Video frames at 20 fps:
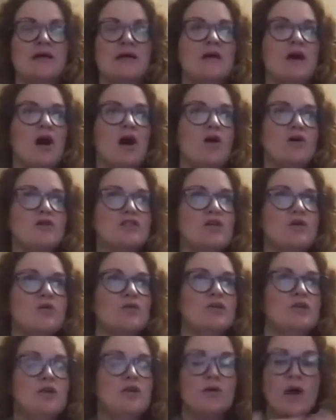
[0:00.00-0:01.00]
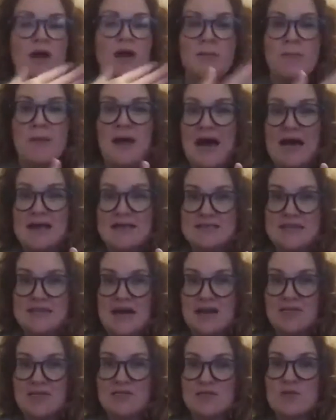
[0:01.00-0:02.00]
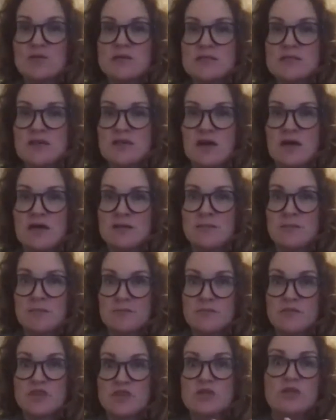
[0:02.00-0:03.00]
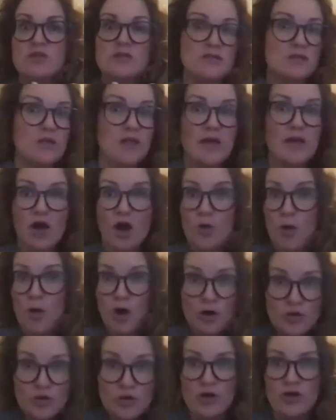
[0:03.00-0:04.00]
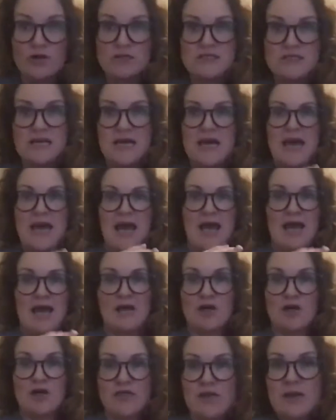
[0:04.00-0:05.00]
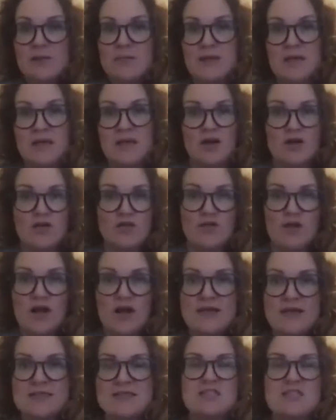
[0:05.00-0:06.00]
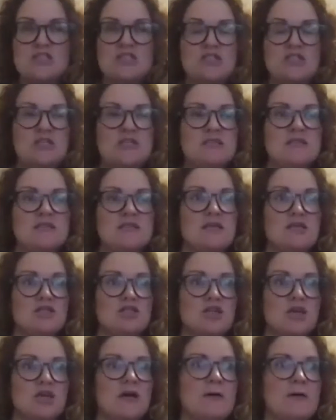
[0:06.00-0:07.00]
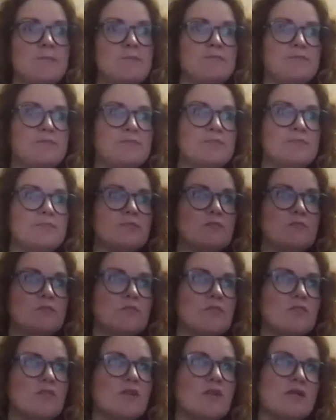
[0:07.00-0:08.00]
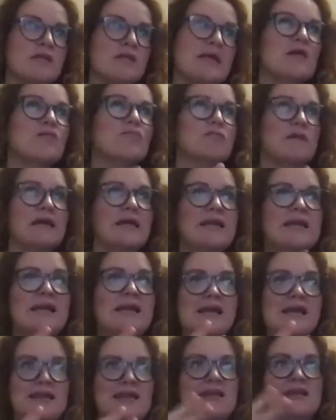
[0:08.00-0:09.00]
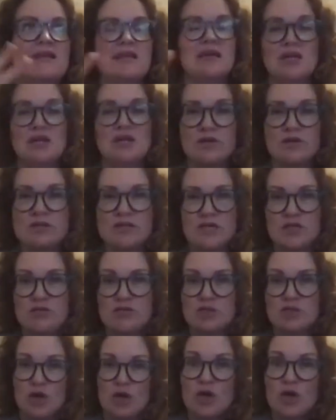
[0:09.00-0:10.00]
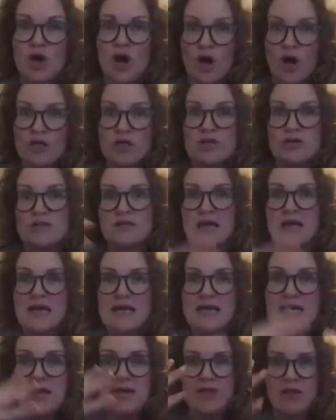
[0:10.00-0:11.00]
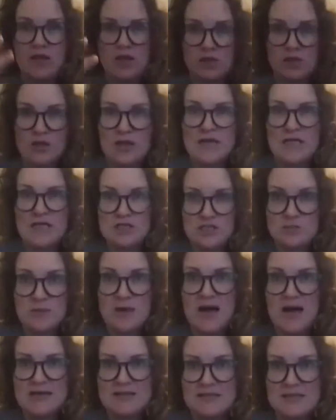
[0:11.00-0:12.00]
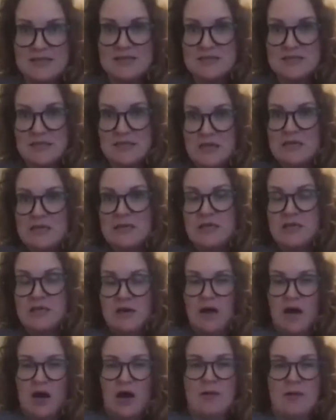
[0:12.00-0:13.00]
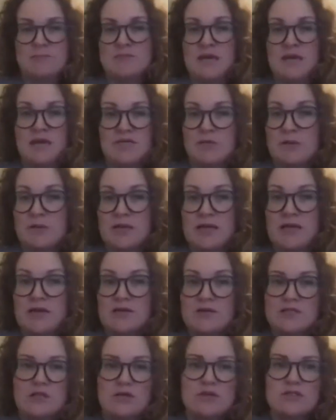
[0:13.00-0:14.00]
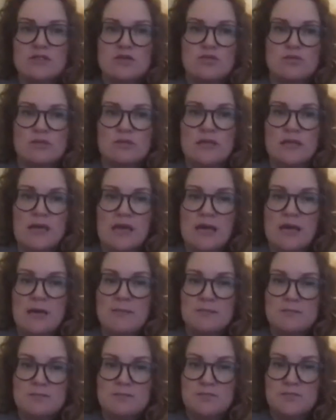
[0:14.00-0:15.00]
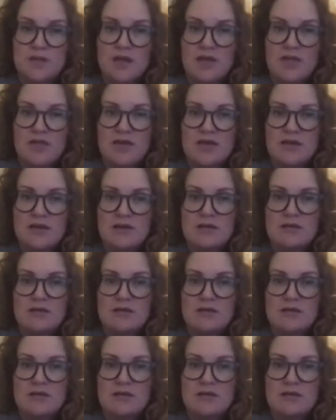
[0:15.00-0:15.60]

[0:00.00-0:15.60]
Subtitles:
also, kind of pass that influence on to like our partners and our family and our friends. It's just such a, like, a radiating thing. It's like you turn on your light and then your light just passes to everybody else. So it's a really, I think,